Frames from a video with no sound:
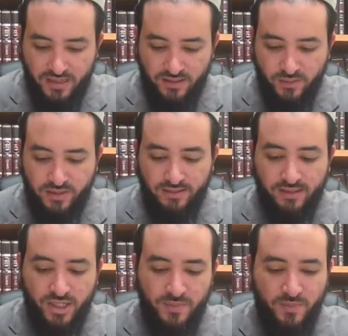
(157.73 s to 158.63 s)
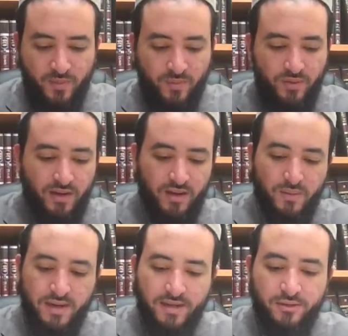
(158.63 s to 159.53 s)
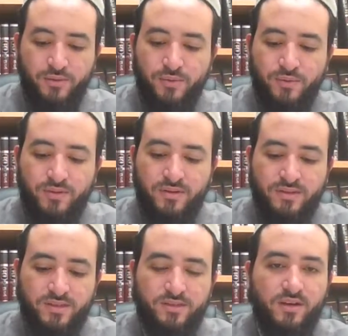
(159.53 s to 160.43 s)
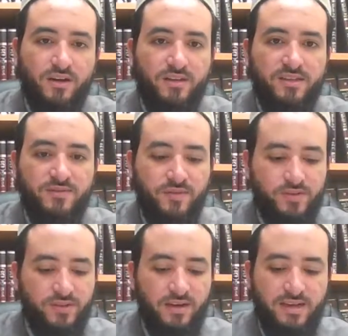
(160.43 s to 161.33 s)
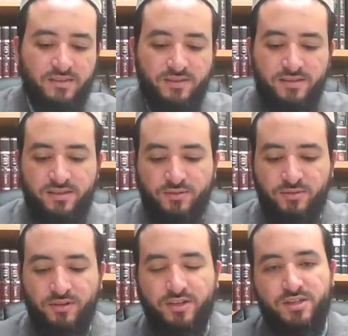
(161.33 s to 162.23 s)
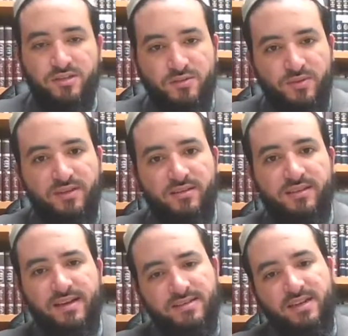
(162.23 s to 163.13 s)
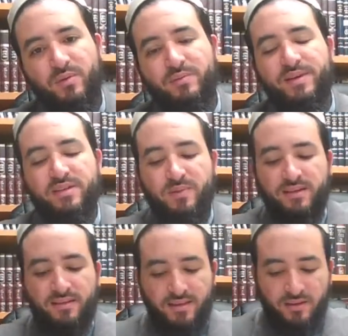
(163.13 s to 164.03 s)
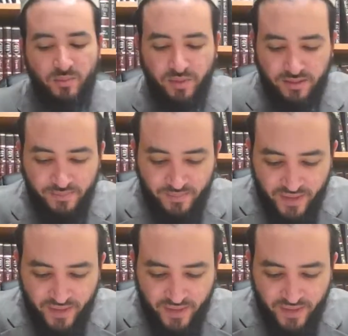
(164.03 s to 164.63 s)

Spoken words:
So, B'ezrat Hashem, I would like to start this first class, this introduction, just reading the text, and I will be explaining a little bit.